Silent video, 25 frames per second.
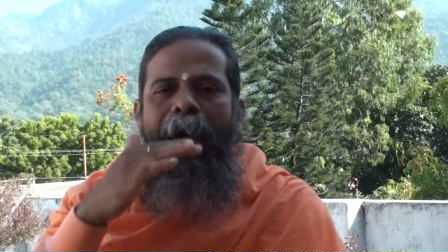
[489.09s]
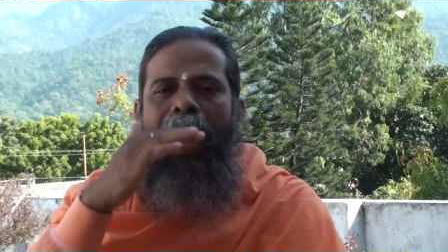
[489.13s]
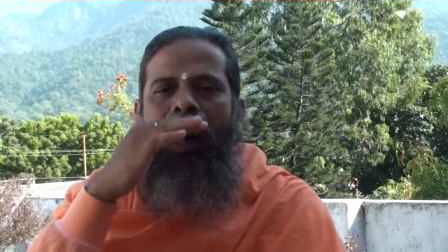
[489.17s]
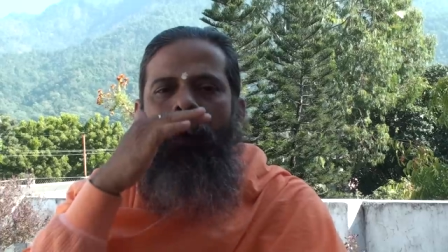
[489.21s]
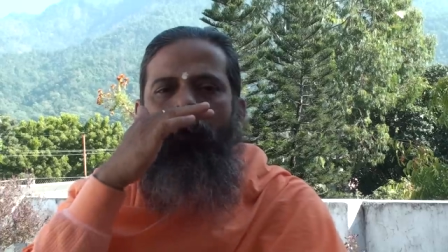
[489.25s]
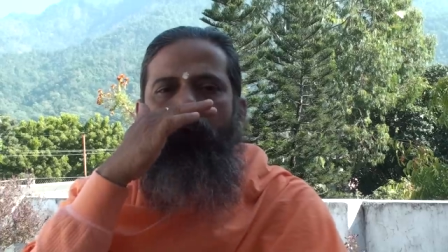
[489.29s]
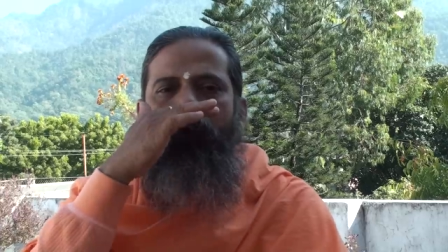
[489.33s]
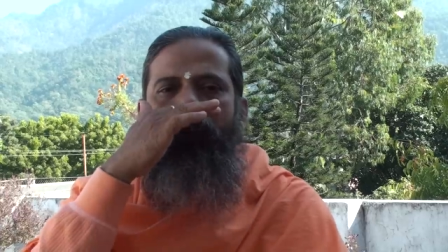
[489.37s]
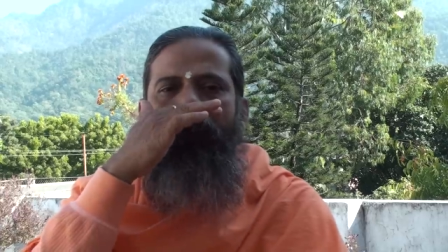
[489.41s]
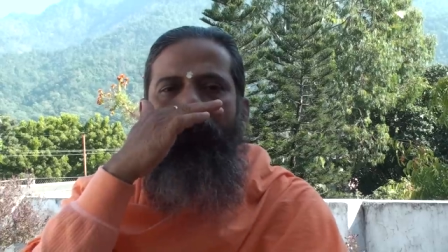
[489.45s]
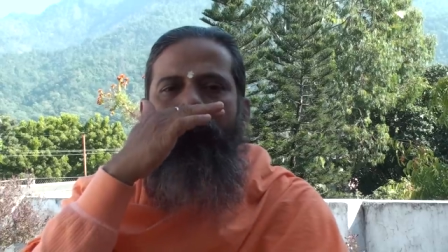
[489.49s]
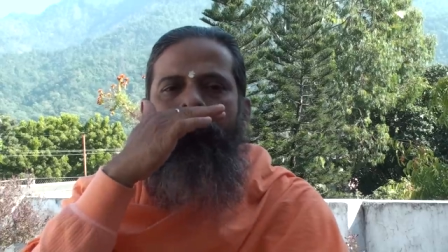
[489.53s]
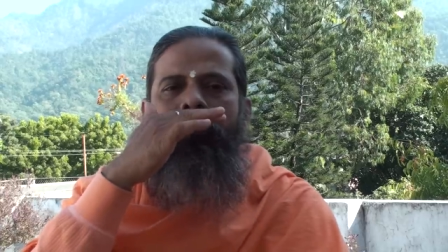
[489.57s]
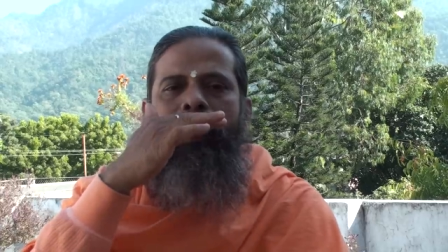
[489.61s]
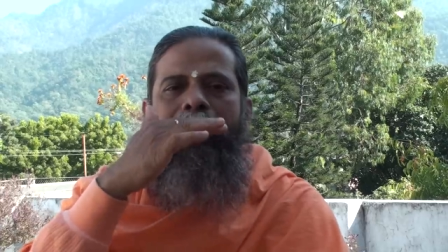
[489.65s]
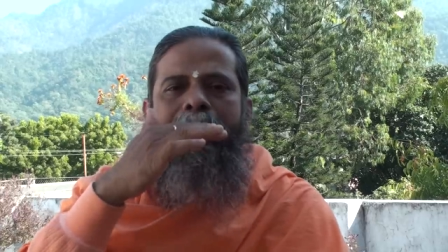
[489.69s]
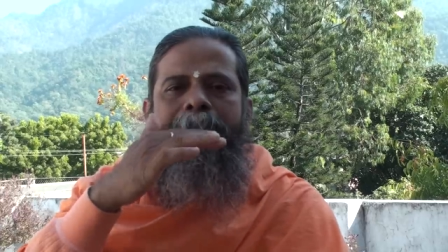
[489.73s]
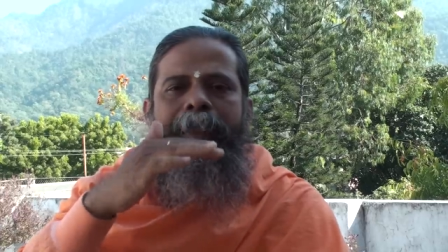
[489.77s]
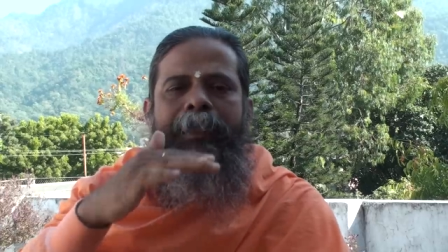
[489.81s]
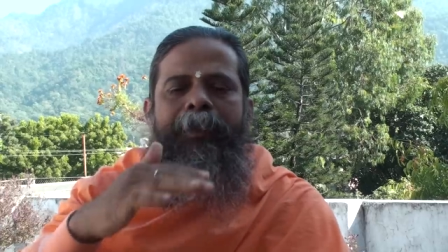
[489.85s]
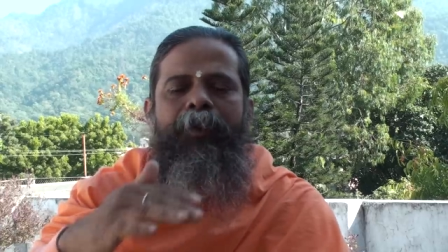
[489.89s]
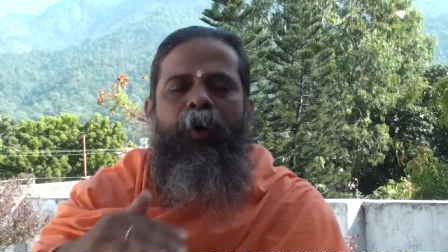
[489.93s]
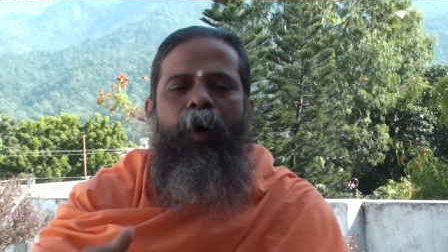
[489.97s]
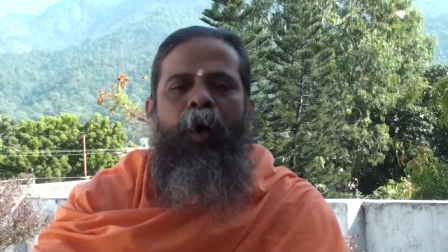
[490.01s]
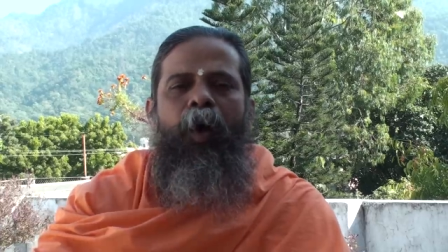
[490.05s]
outer
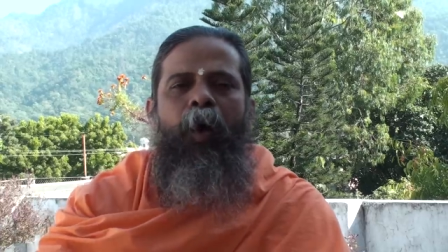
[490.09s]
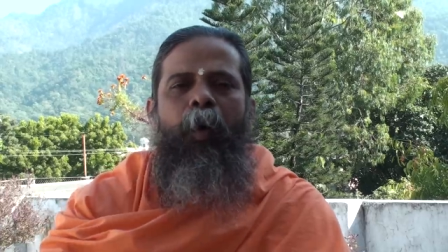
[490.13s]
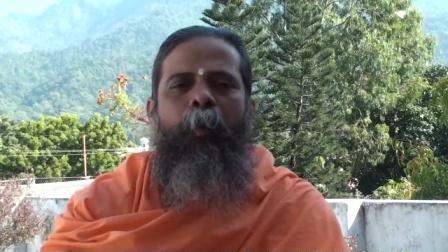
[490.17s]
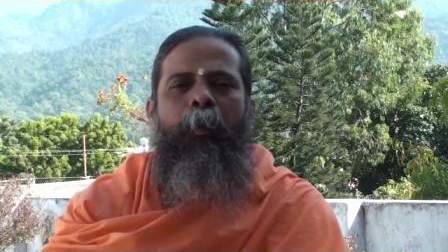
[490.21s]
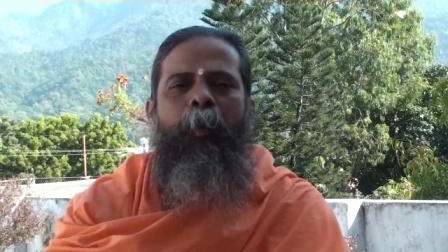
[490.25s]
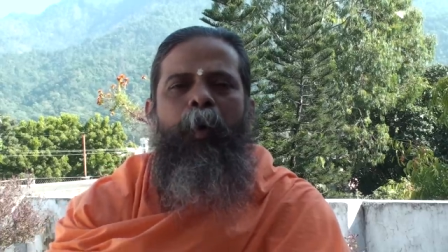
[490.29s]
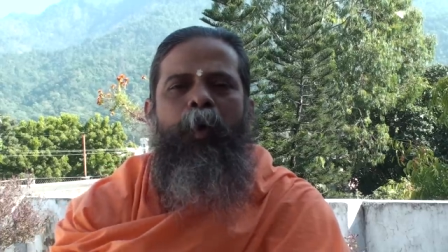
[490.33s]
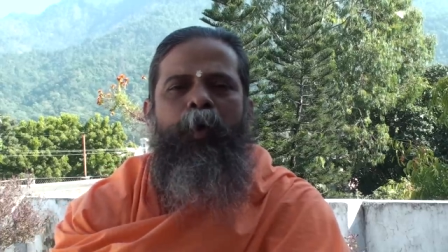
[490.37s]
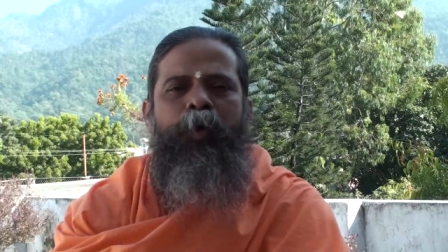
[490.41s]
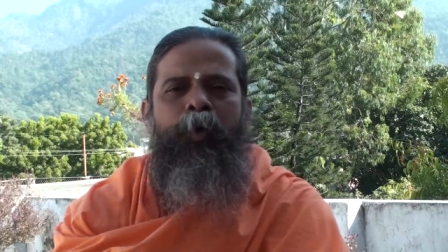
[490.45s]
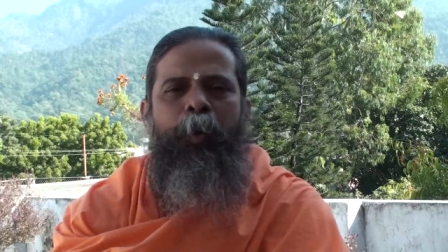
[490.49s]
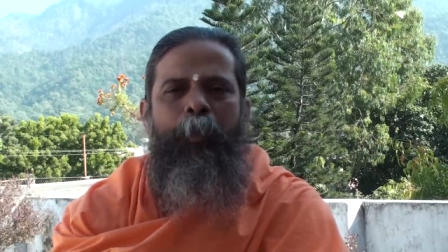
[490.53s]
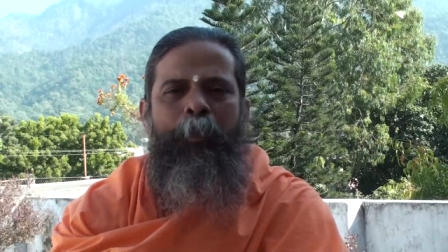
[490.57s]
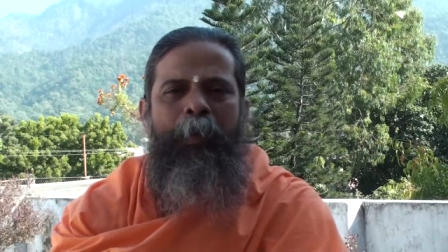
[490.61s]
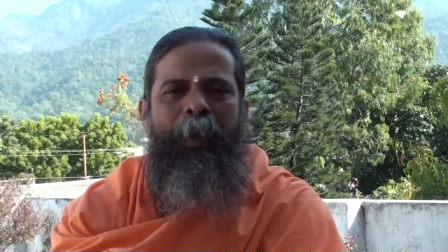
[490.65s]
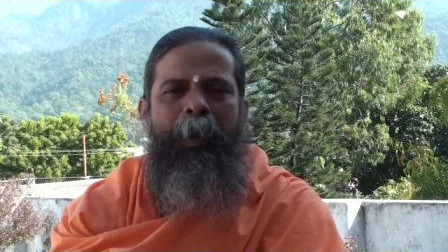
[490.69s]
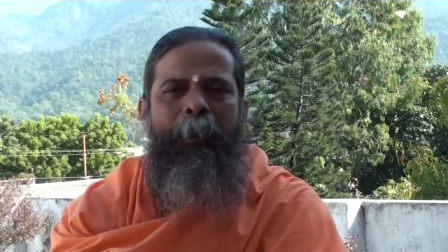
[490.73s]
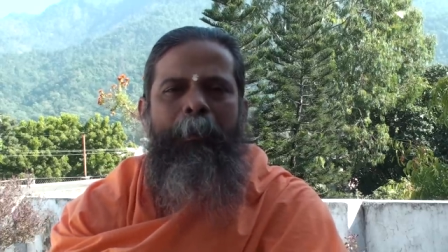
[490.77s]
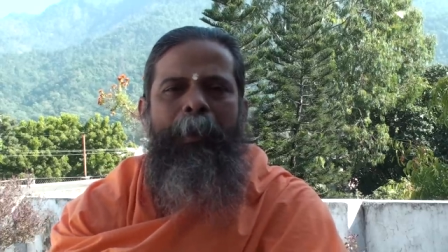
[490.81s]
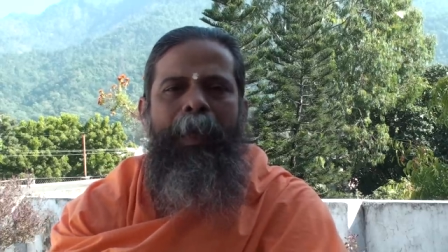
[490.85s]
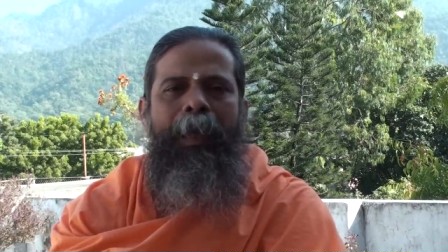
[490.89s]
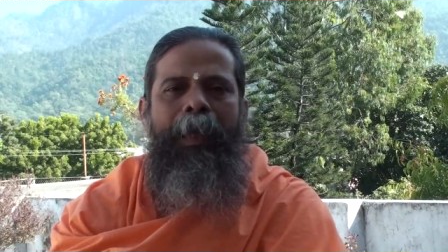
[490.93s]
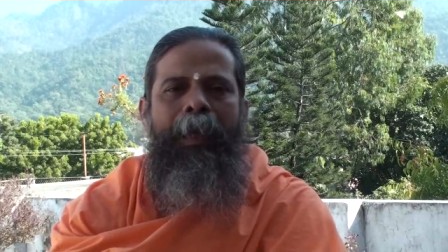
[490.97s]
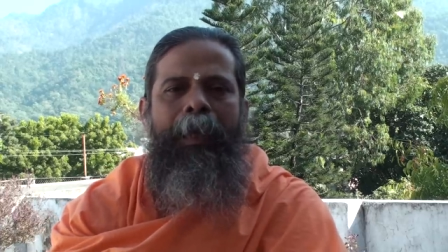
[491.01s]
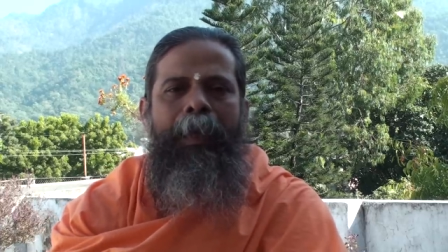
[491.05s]
breath is almost
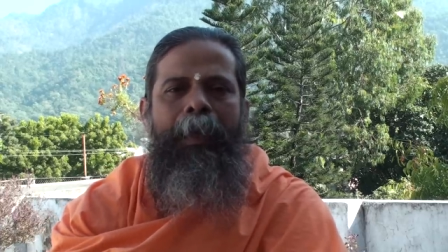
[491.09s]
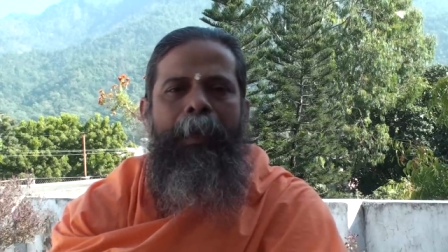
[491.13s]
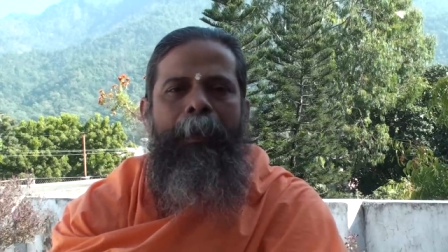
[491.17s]
feeble.